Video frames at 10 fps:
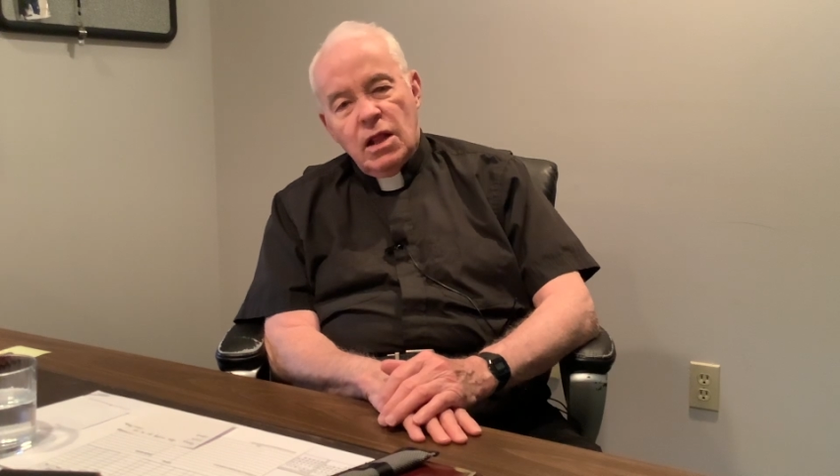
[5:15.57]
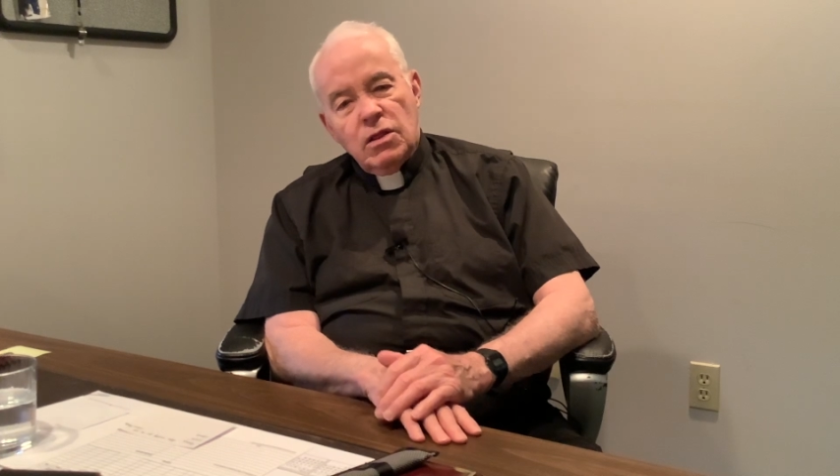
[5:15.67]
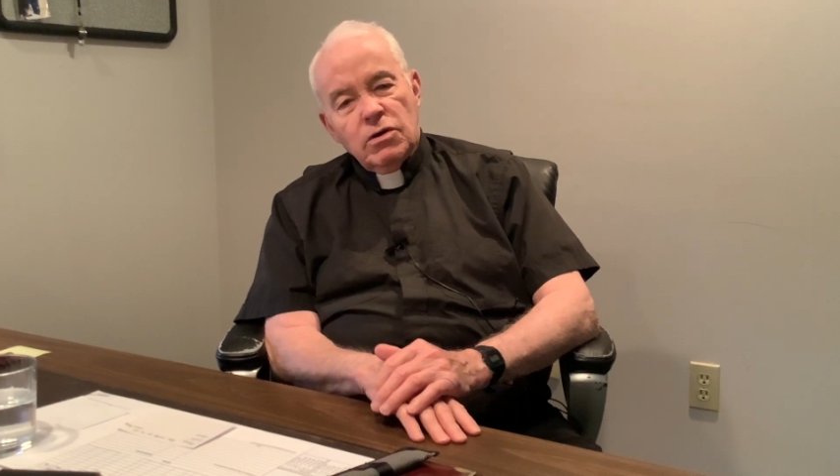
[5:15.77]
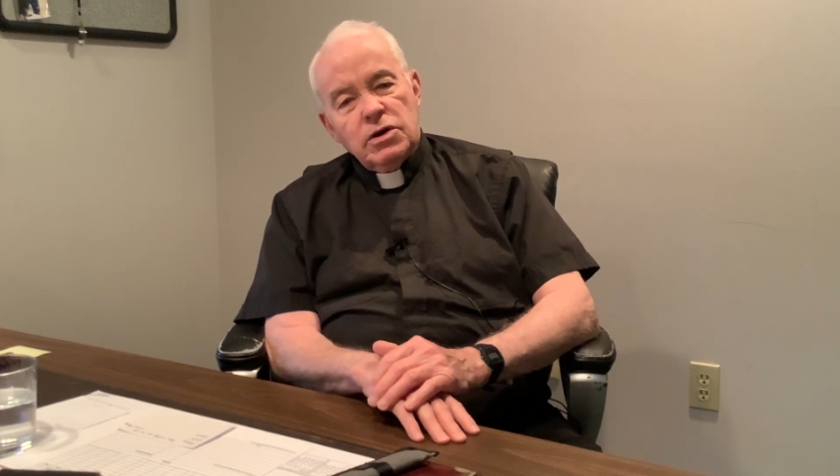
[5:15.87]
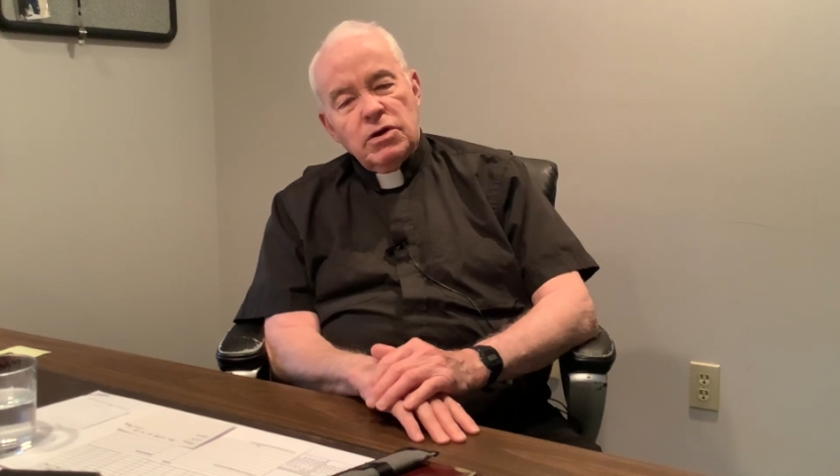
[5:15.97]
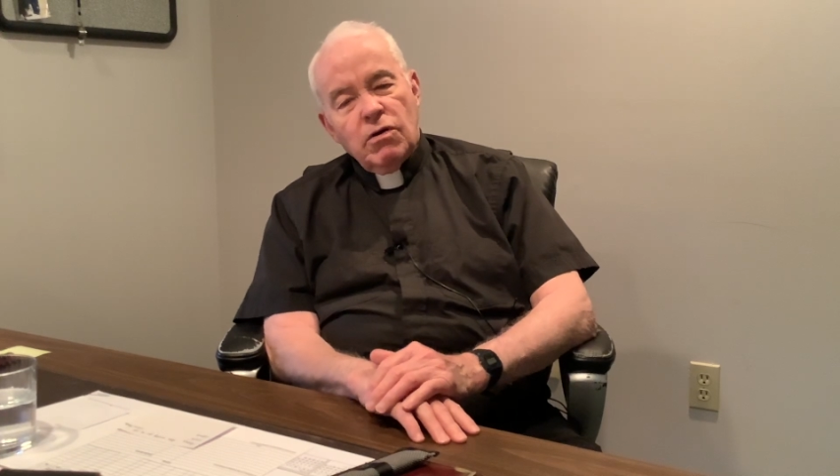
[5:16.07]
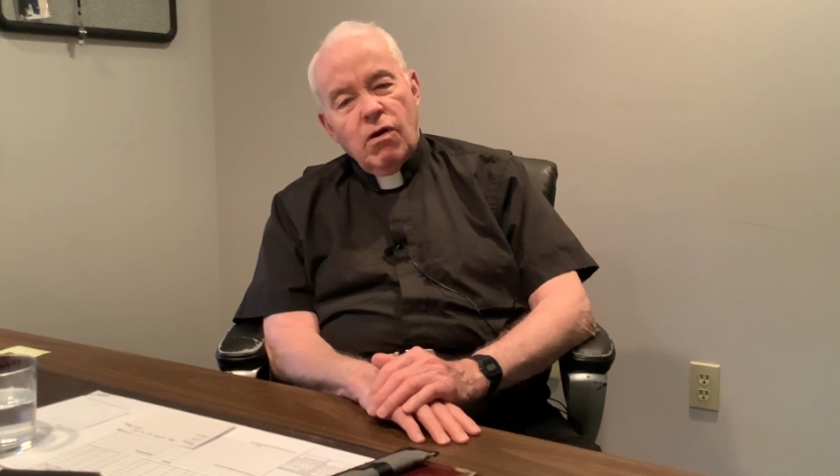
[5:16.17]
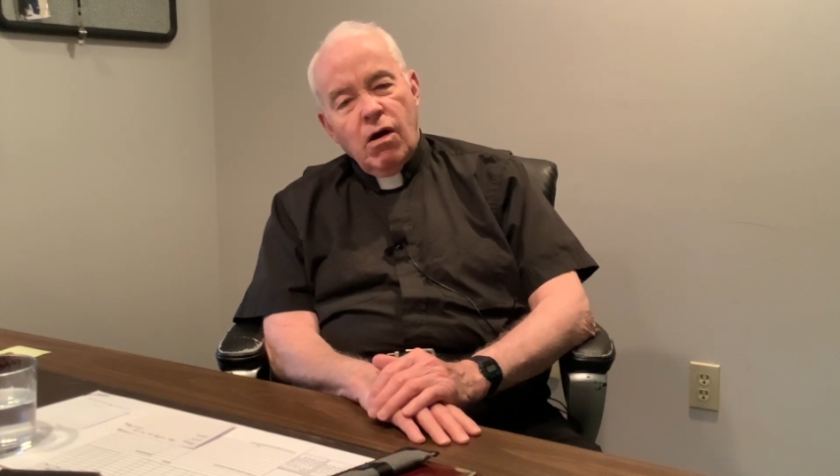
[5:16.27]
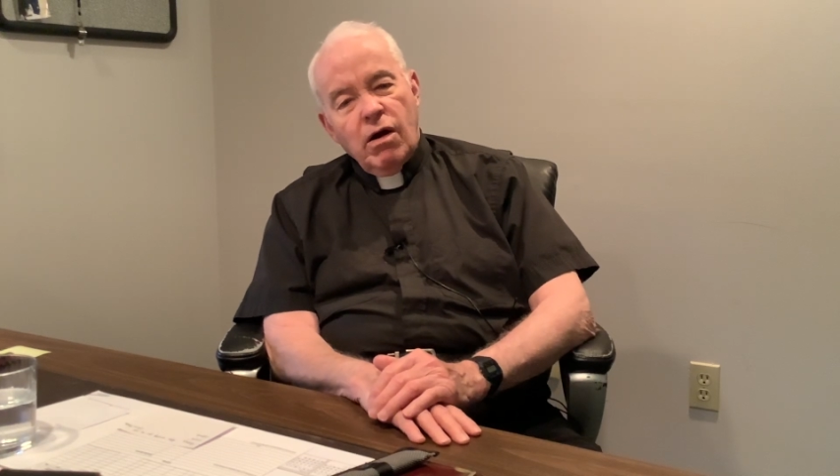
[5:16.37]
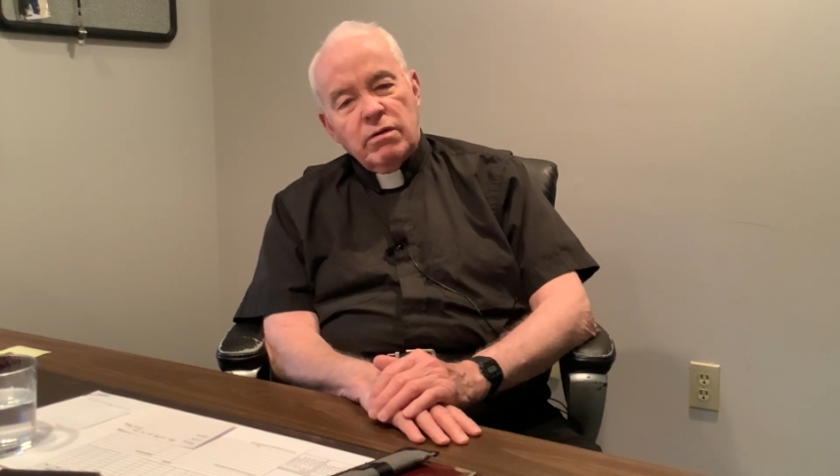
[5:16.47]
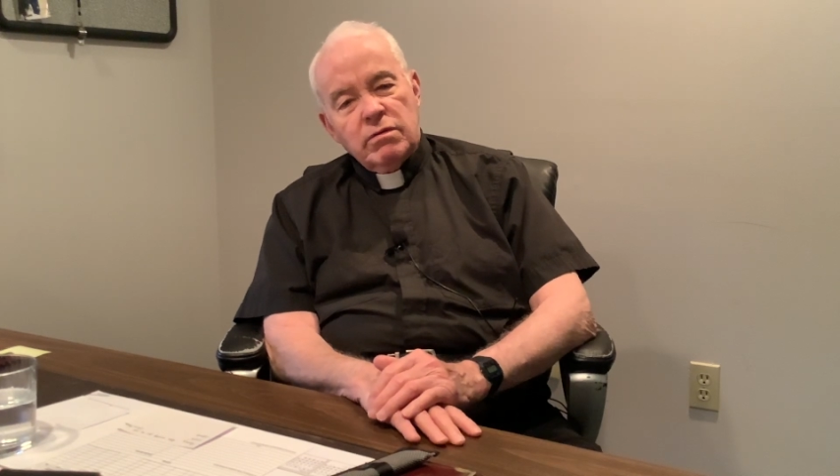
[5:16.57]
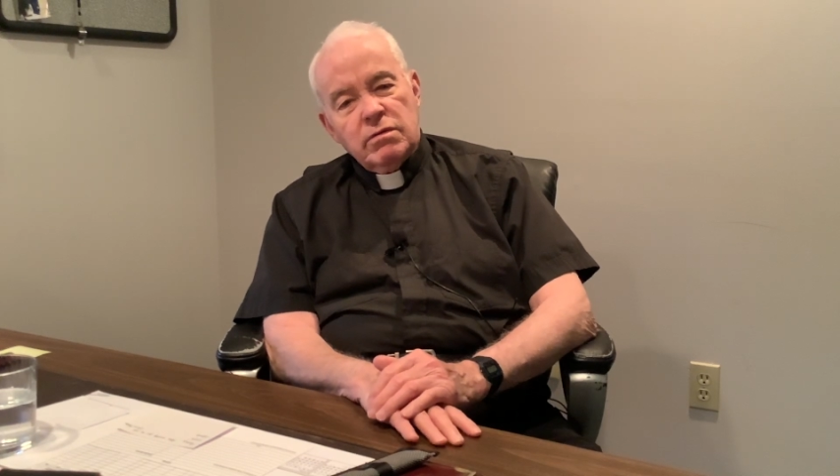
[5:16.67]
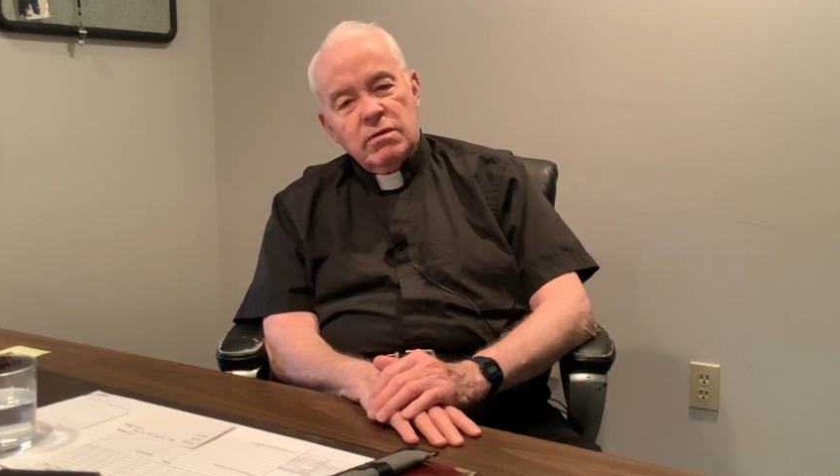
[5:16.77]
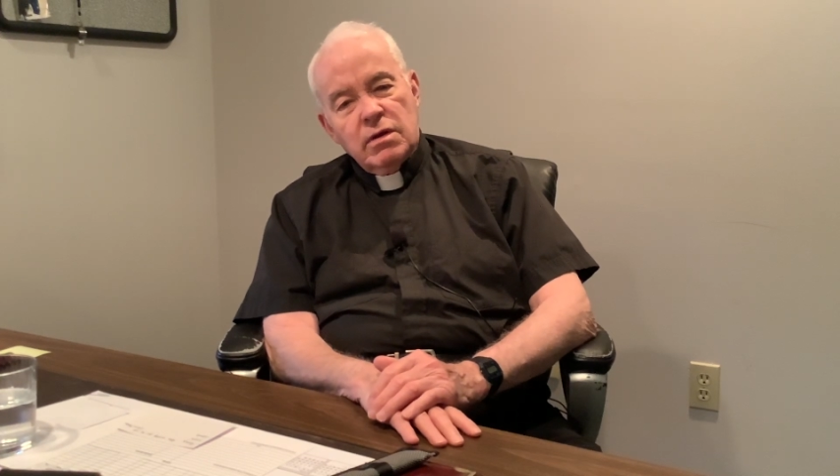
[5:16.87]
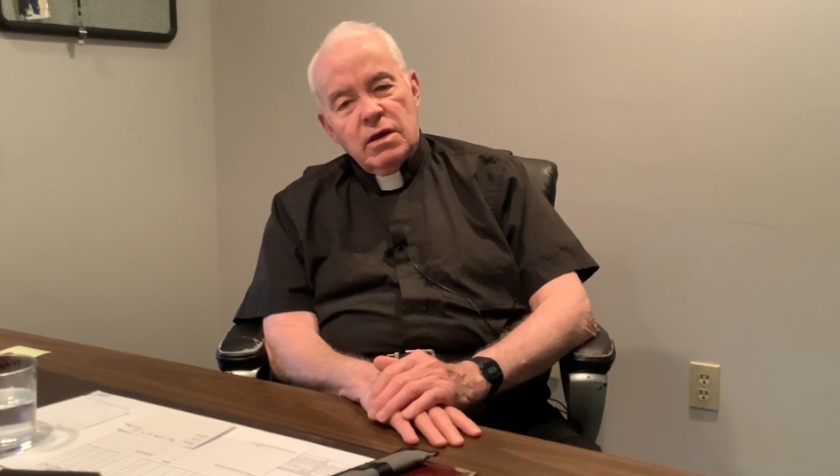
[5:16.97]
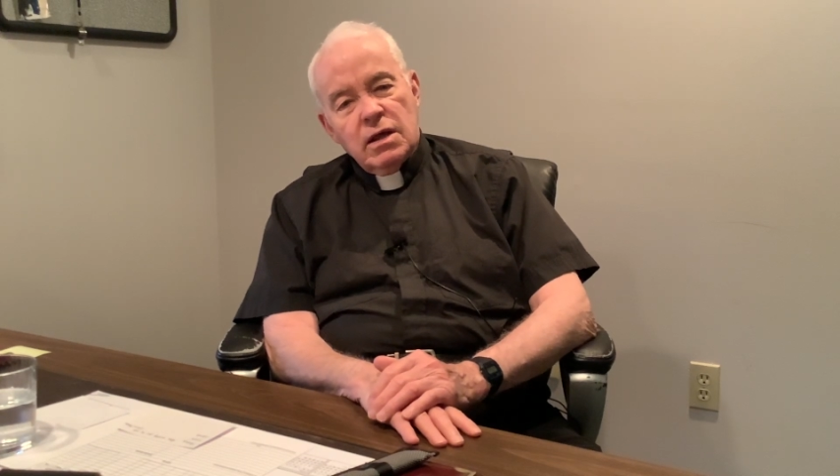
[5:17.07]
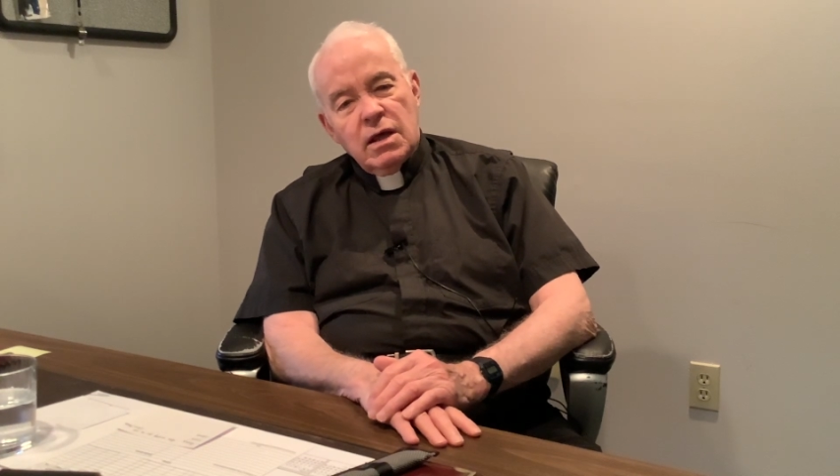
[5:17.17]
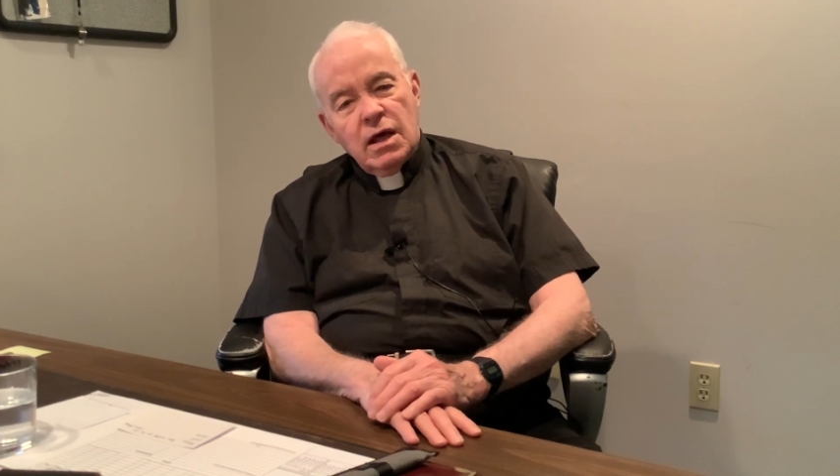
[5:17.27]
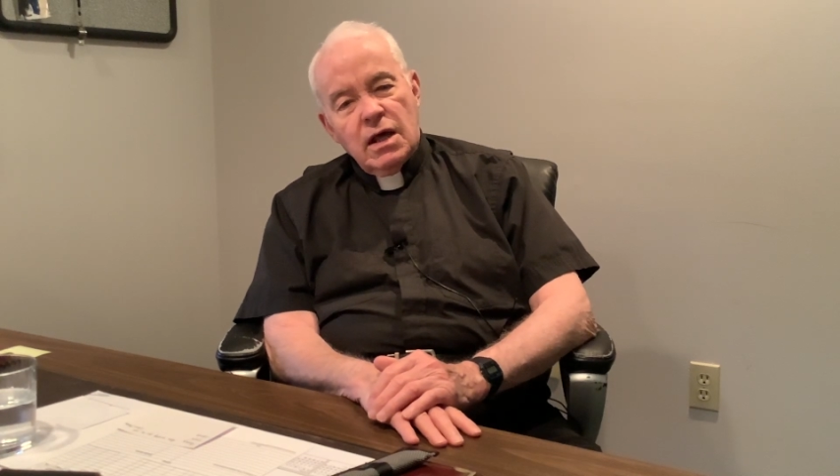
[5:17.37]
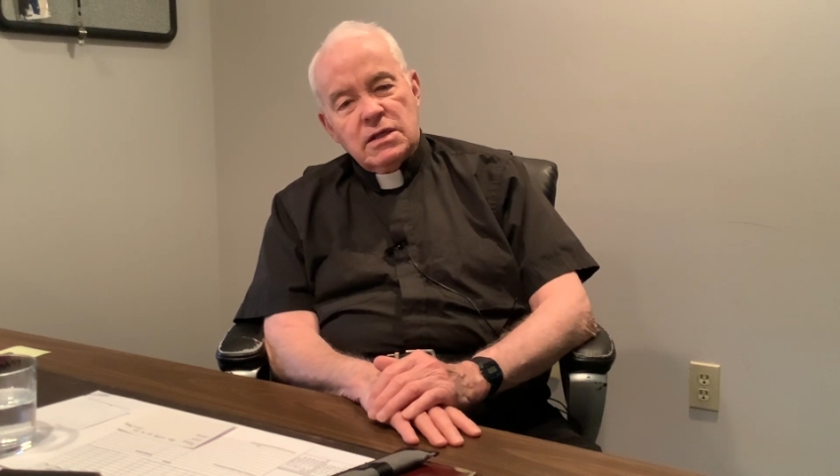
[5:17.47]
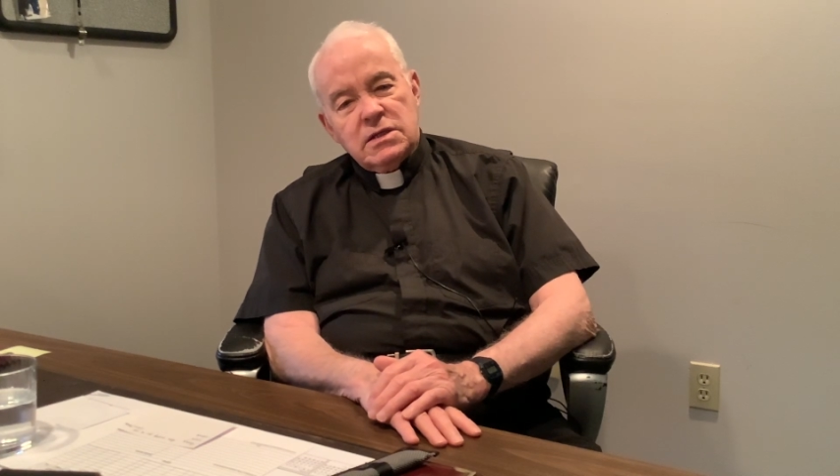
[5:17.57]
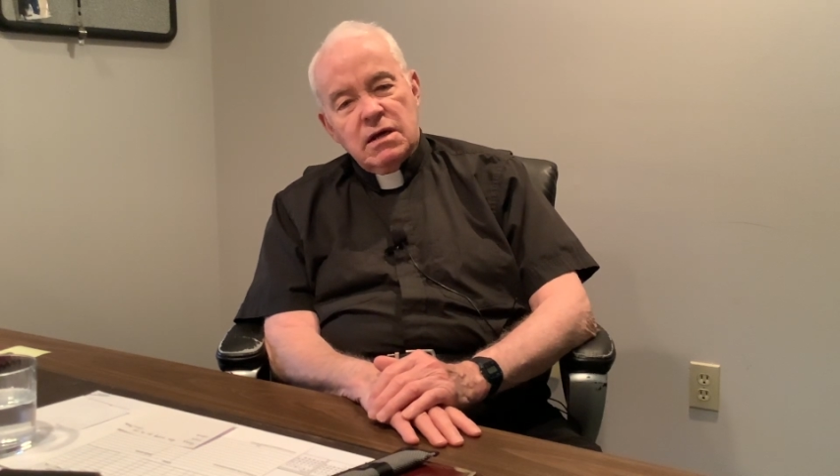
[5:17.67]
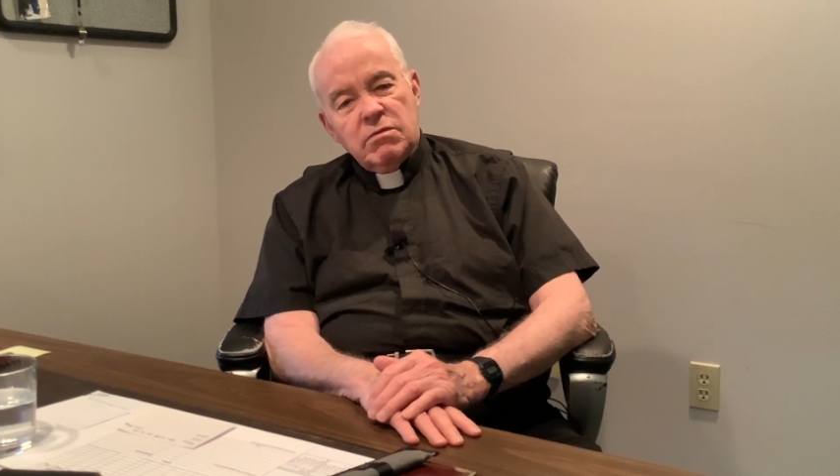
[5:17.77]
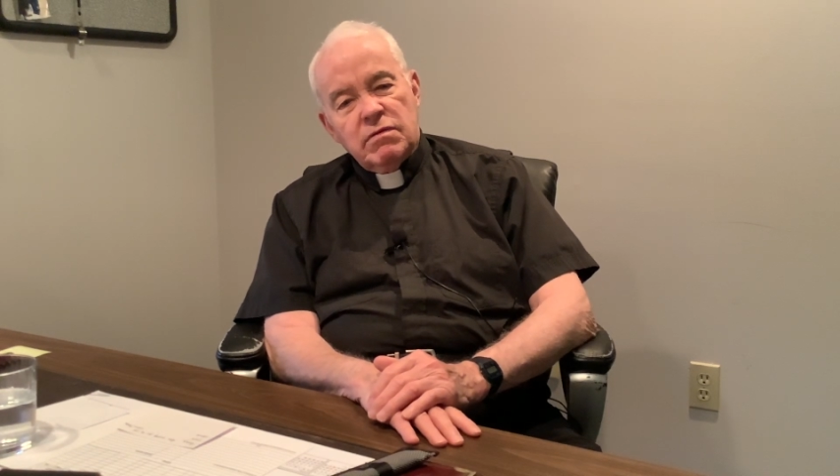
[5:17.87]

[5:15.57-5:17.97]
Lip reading: Look in your heart and see